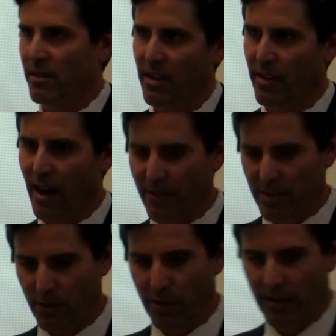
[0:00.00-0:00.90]
the other half
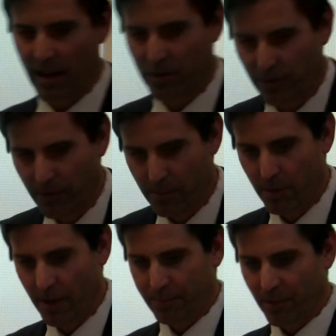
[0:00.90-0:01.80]
is for actual
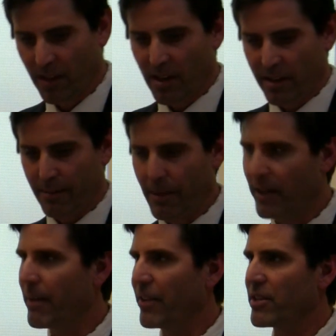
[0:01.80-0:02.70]
footprint. There are
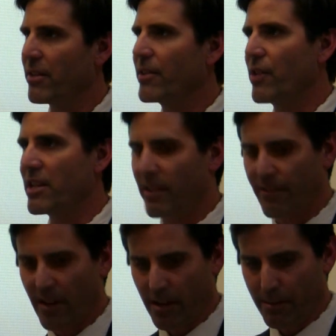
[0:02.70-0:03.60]
many methods of addressing
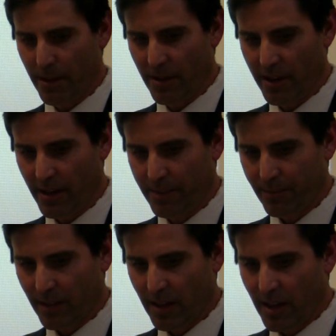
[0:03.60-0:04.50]
variability,
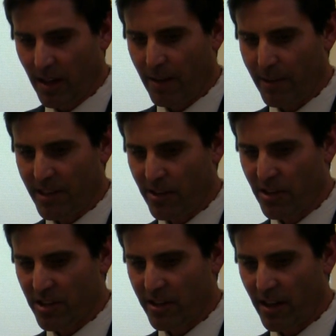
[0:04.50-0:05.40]
and
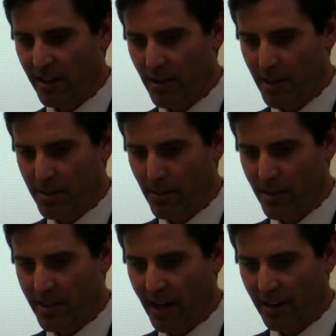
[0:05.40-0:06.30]
materials are not limits, but
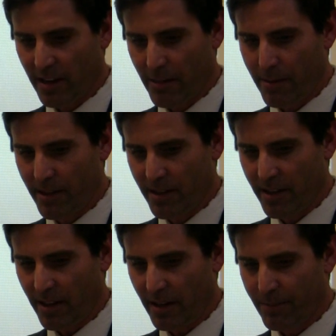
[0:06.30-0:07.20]
recycling may be
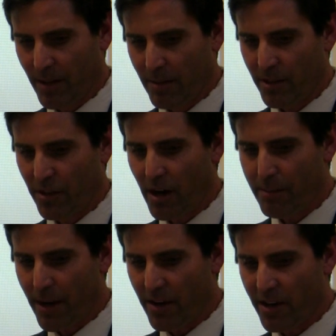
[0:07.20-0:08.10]
needed. But there
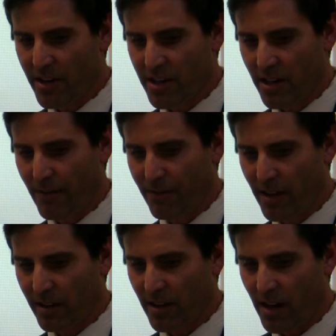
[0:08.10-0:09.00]
are barriers and
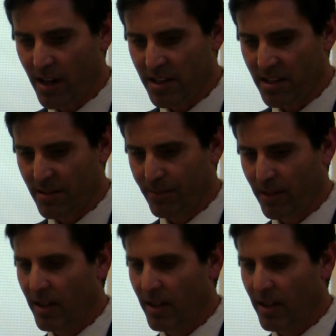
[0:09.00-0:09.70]
upfront costs,